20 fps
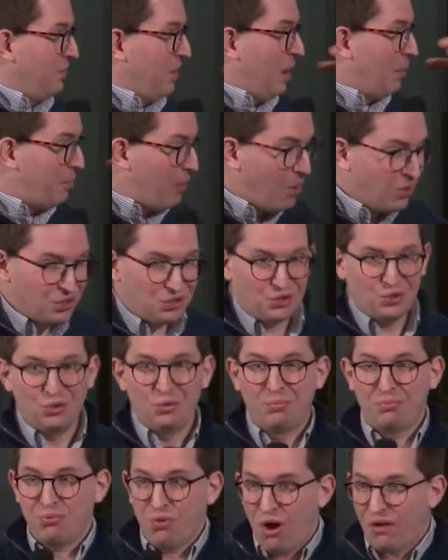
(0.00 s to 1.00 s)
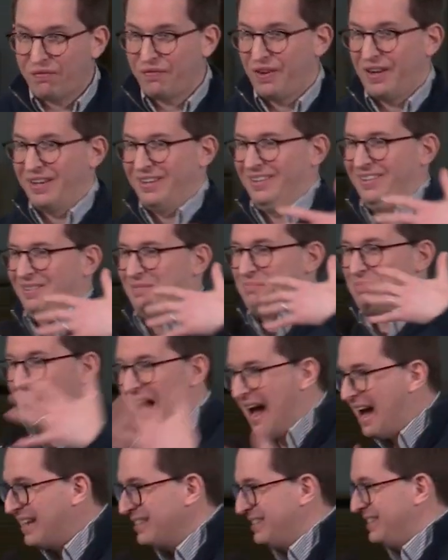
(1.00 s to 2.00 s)
apostle, prophet,
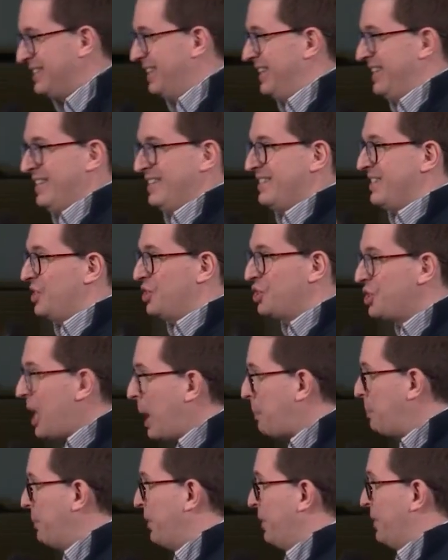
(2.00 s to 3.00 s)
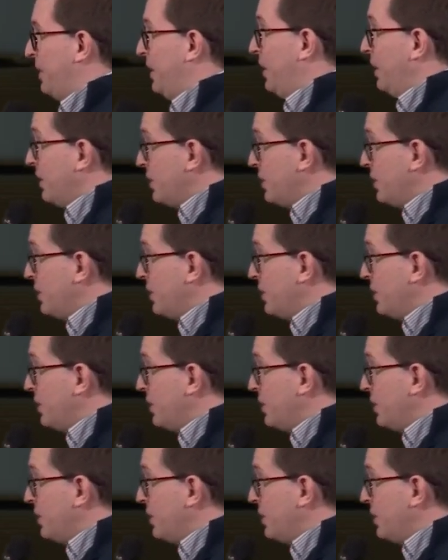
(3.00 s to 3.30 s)
pastor, he's the shepherd.